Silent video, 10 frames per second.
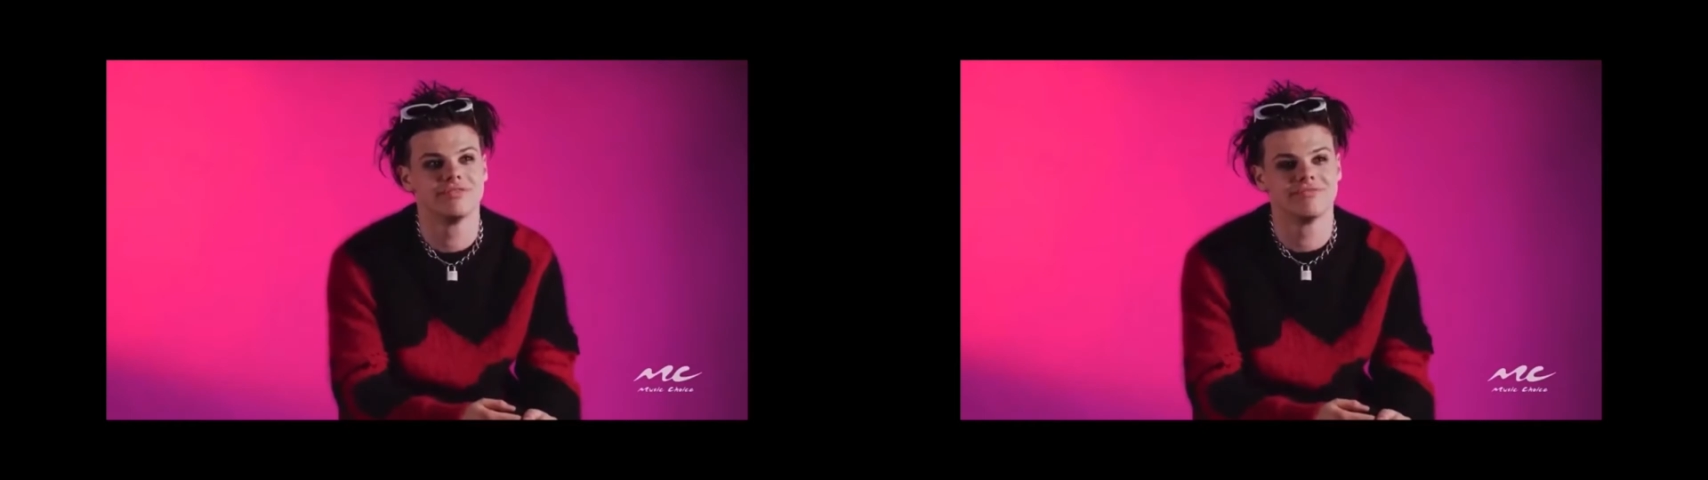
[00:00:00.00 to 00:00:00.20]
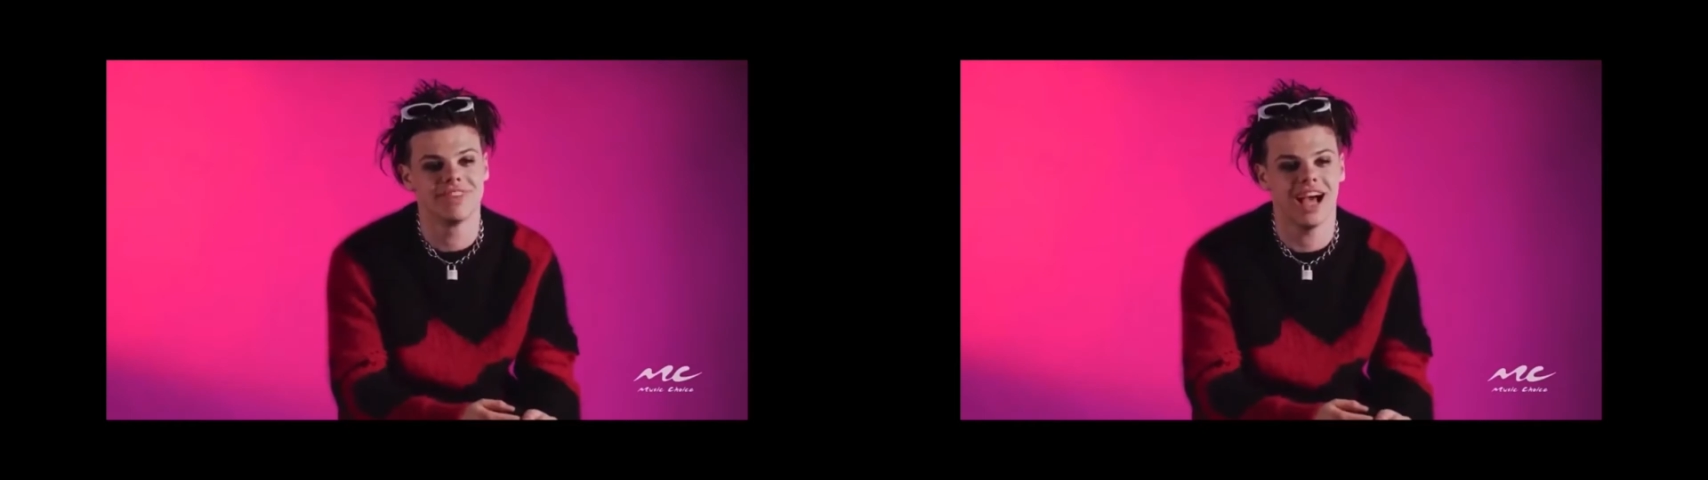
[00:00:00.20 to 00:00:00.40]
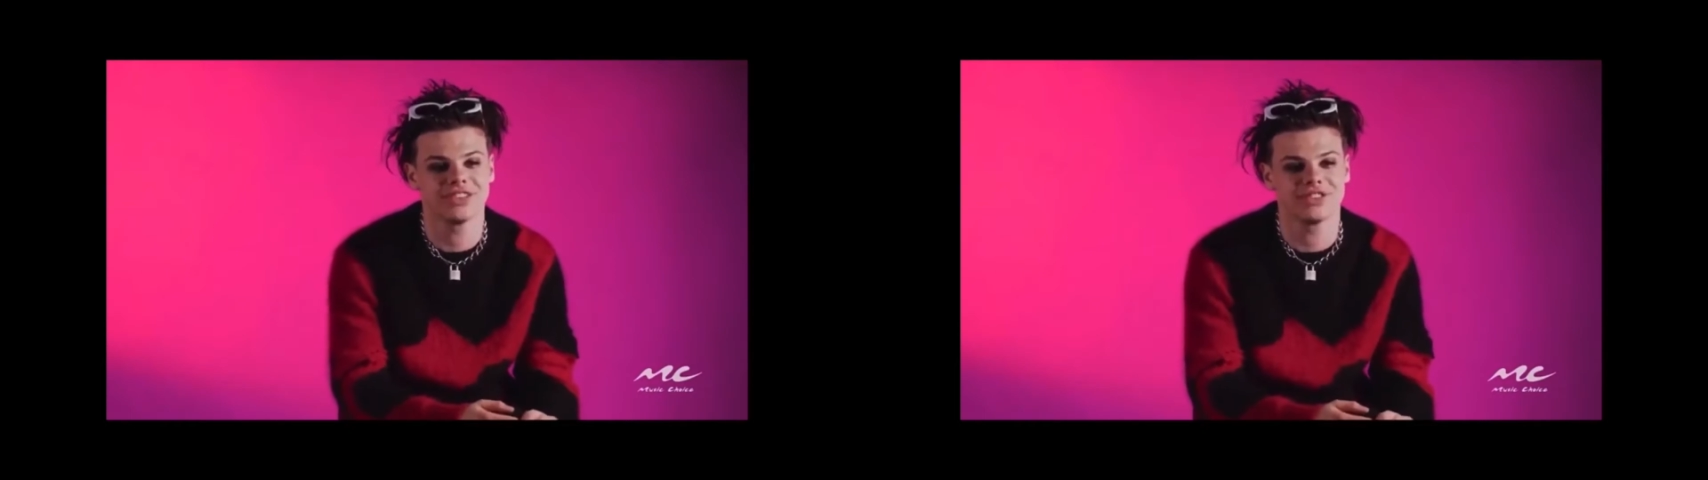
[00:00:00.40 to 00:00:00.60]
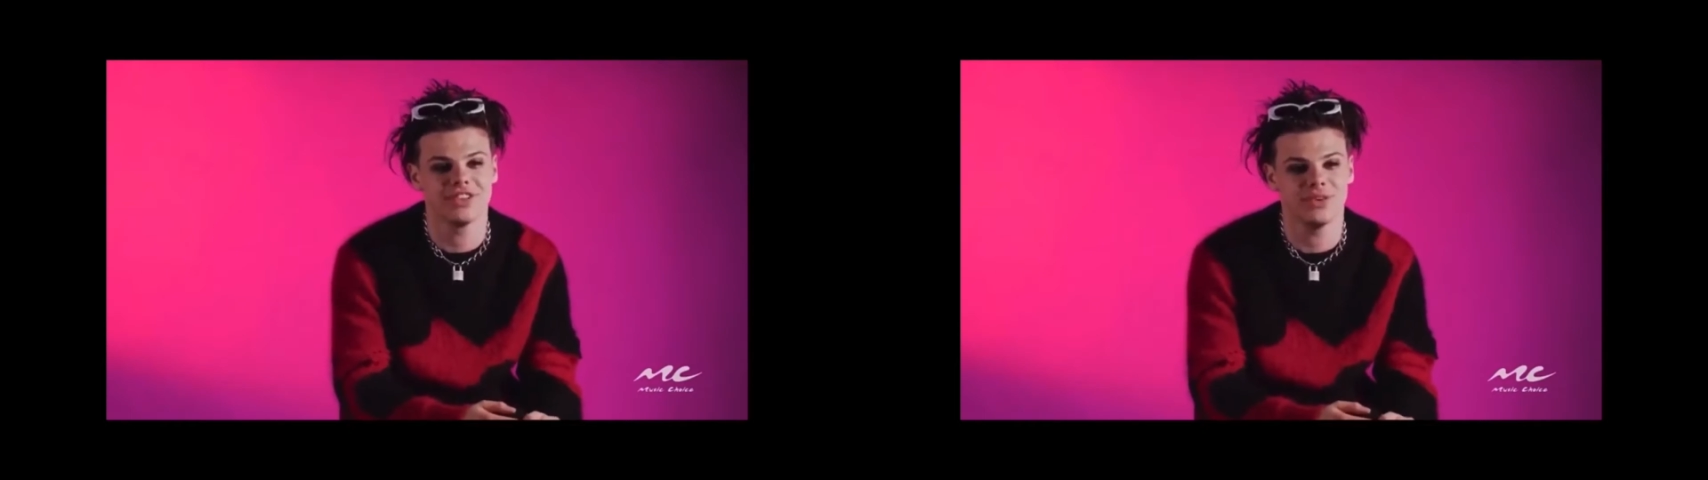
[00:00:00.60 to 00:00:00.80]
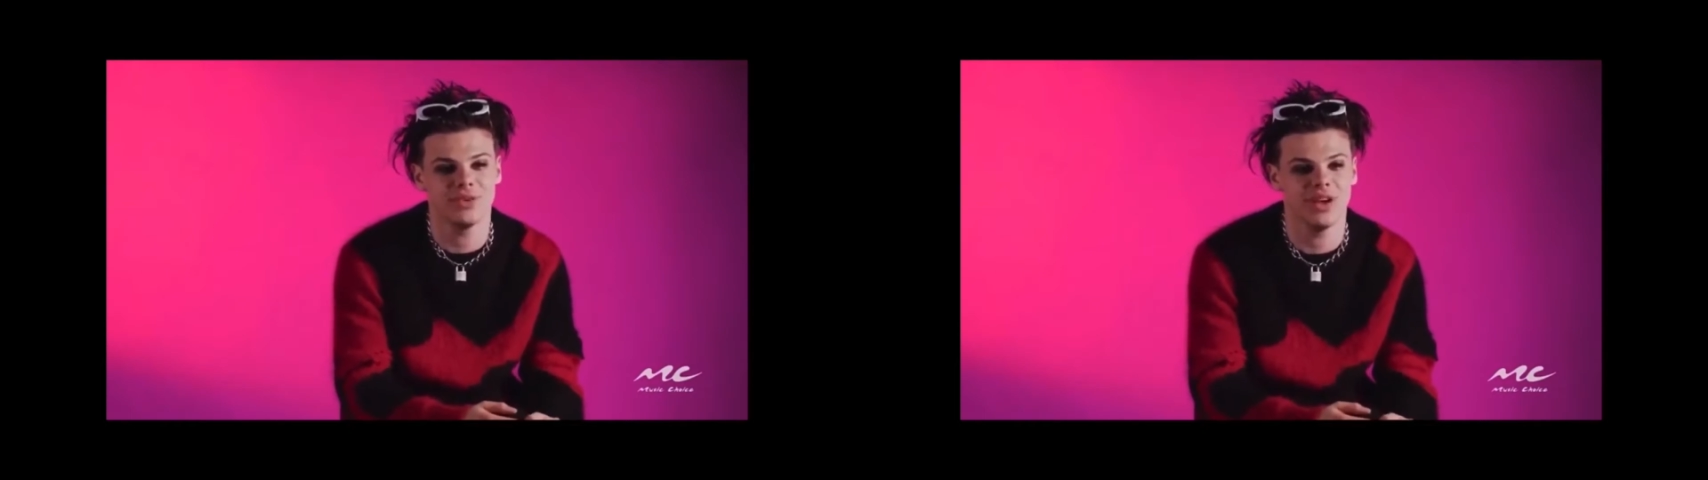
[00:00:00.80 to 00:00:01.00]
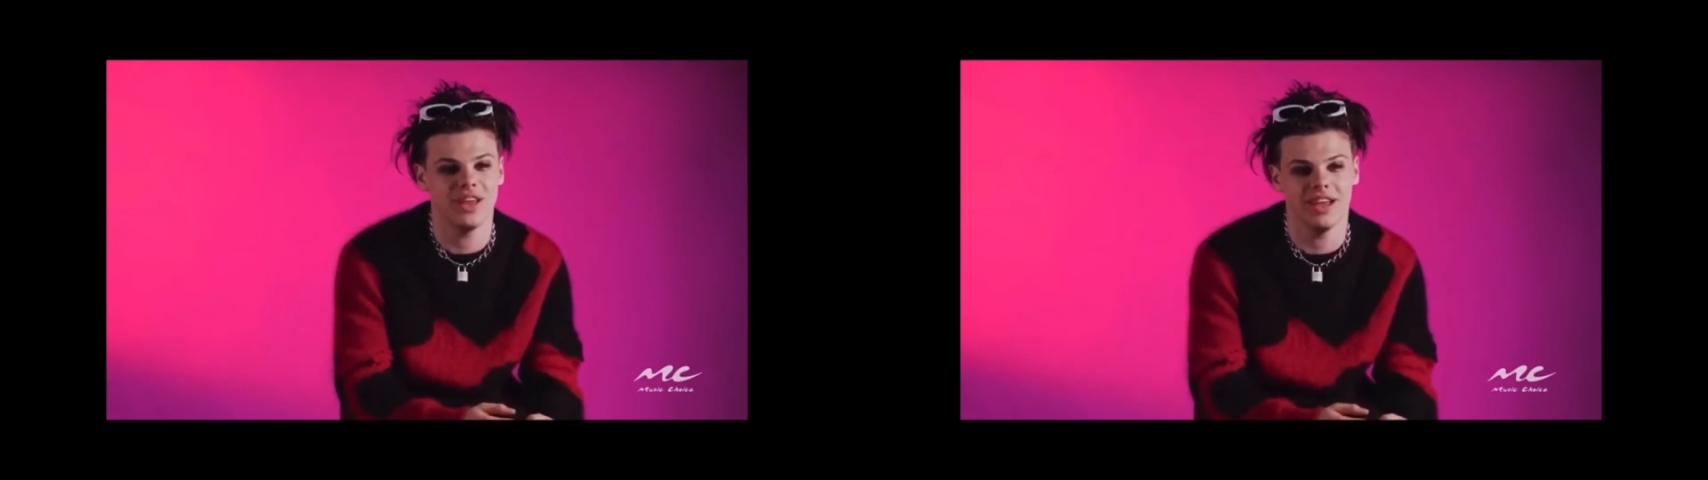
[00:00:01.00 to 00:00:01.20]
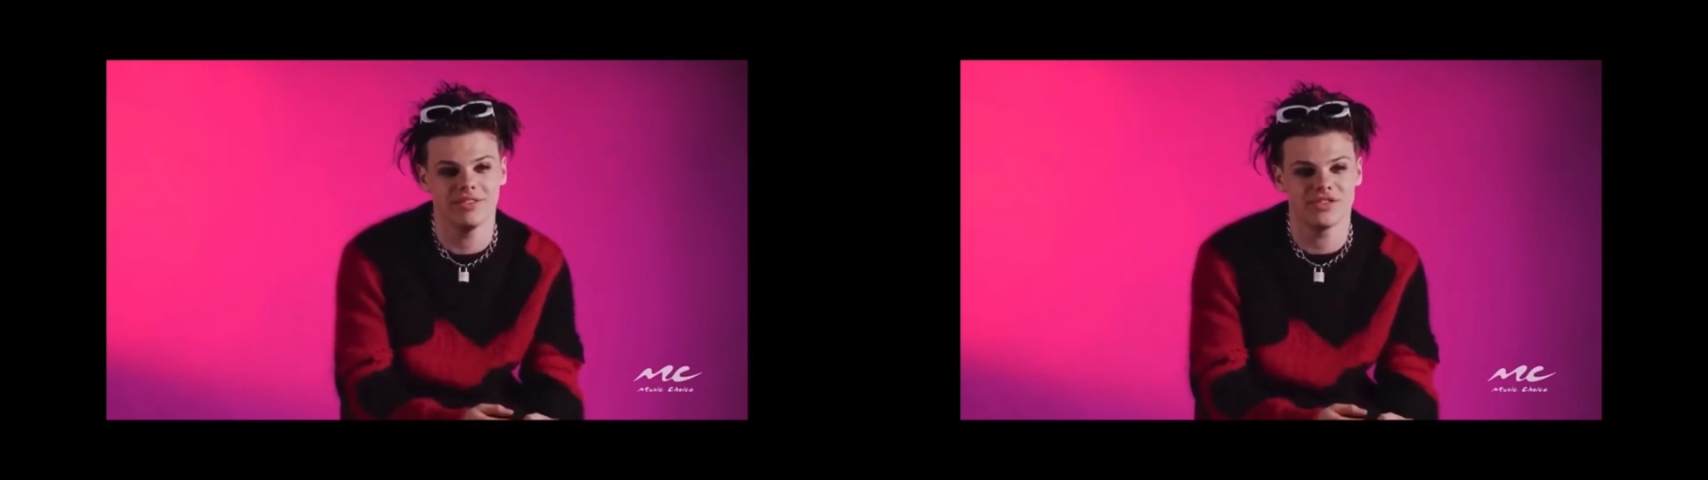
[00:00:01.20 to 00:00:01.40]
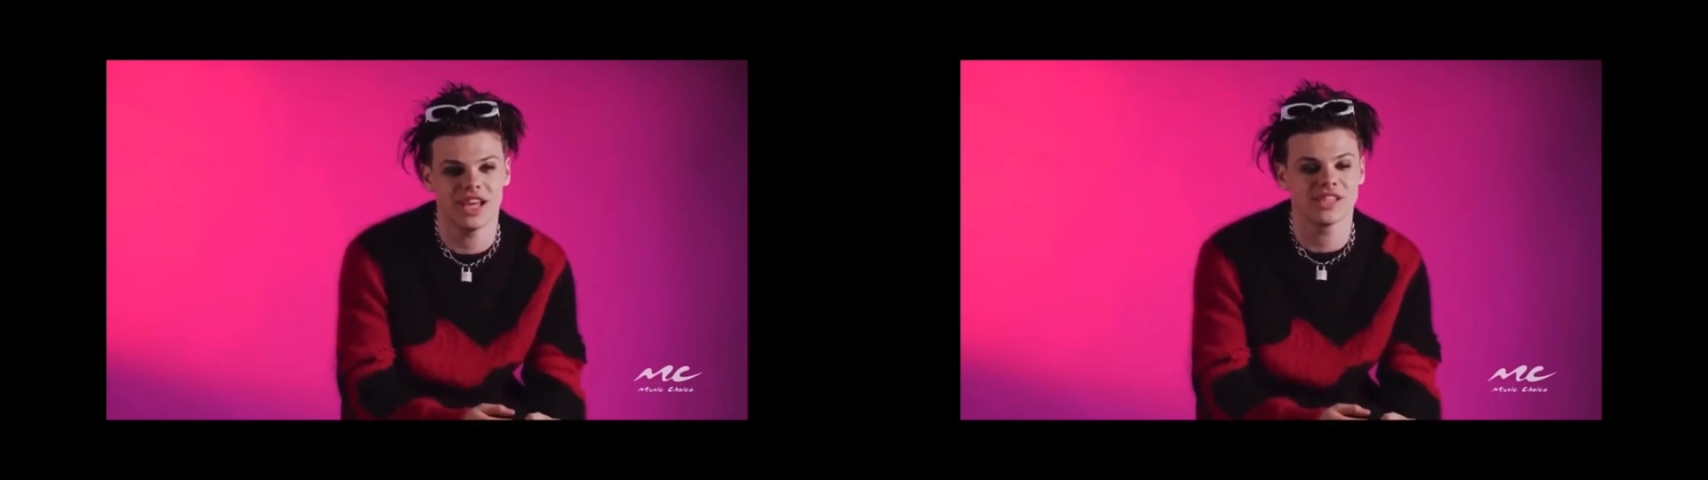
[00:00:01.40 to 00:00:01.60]
as and
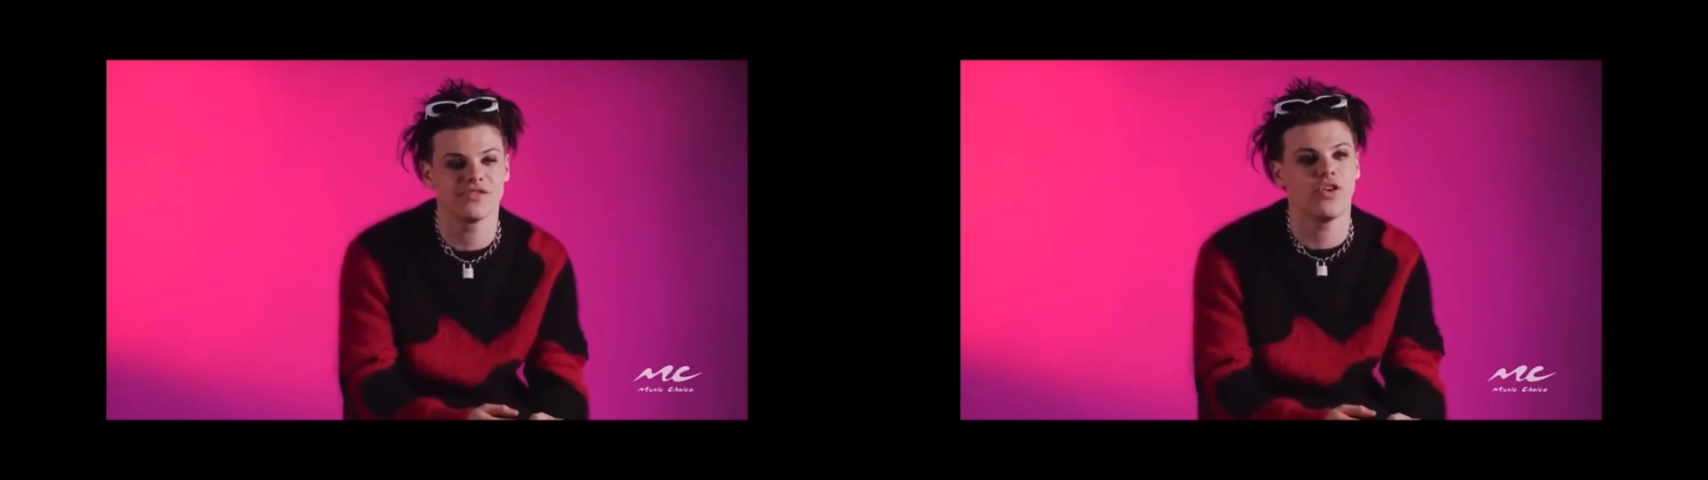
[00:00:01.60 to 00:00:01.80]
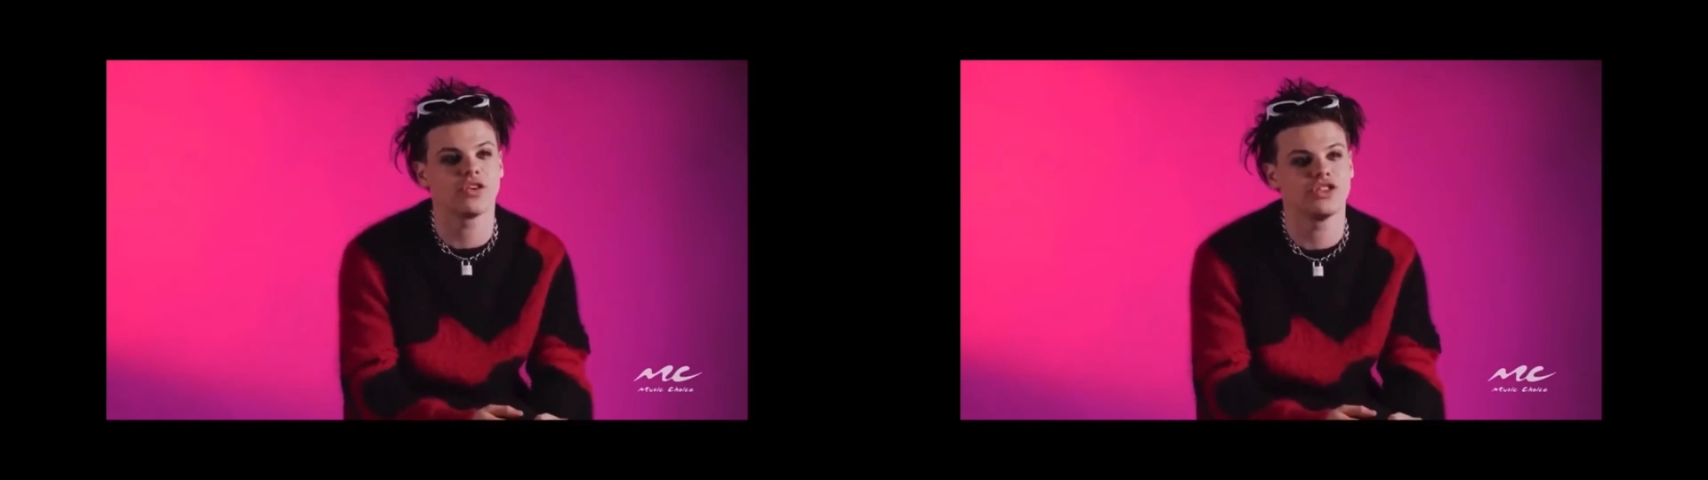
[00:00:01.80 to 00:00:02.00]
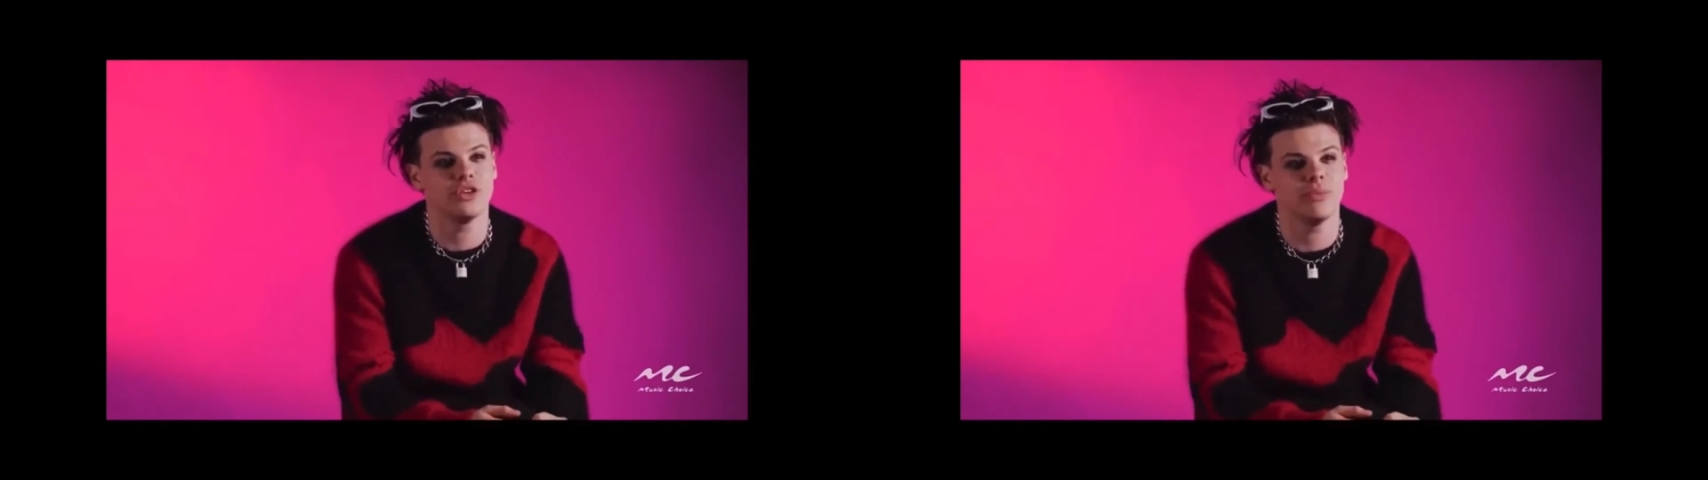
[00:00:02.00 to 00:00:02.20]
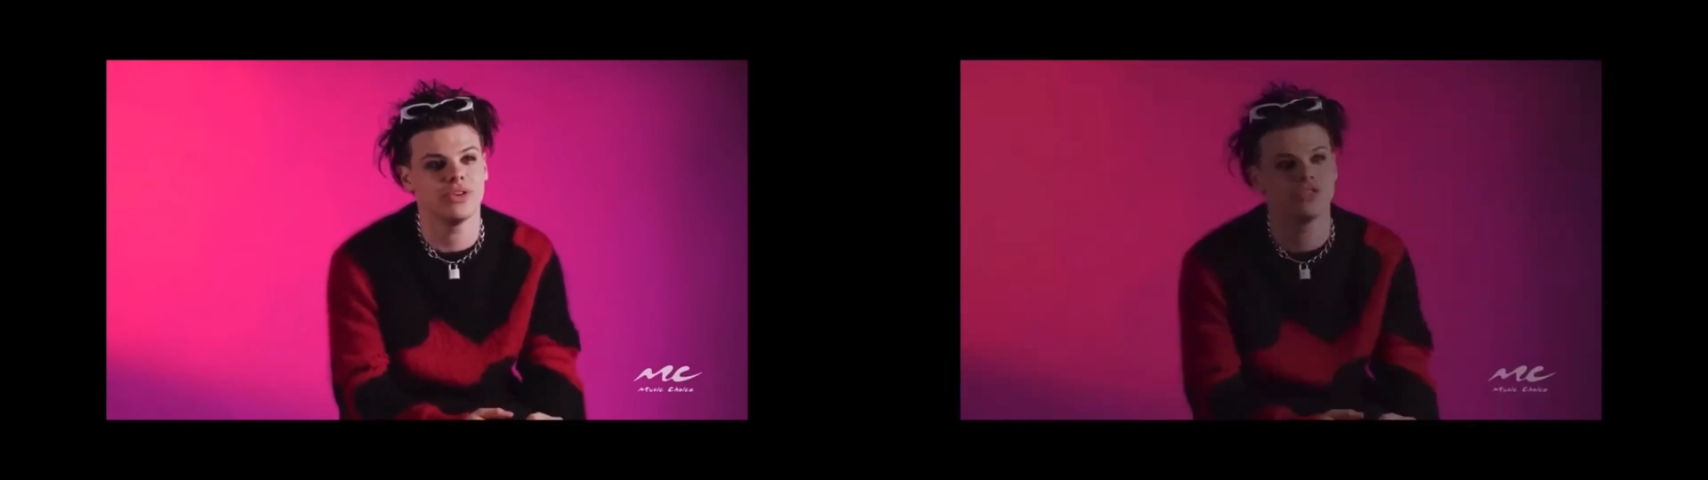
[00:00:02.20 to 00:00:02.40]
says too much.